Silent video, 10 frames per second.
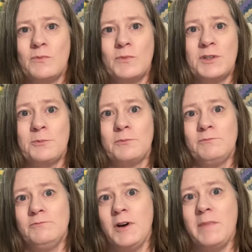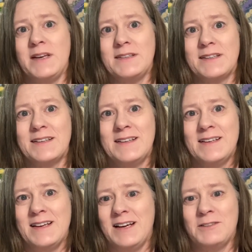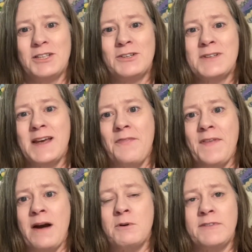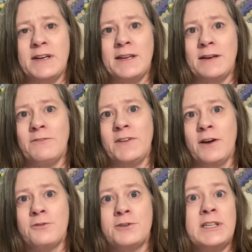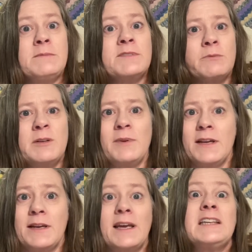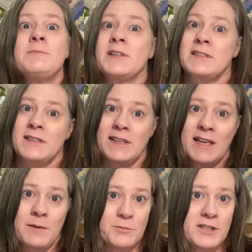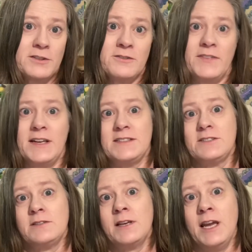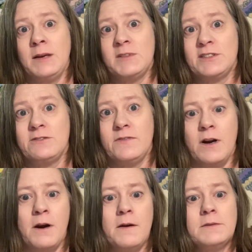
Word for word: was amazing. Uh, you don't get that with any of the other teams that we play against because they can't bring their fans to the game, it's too far.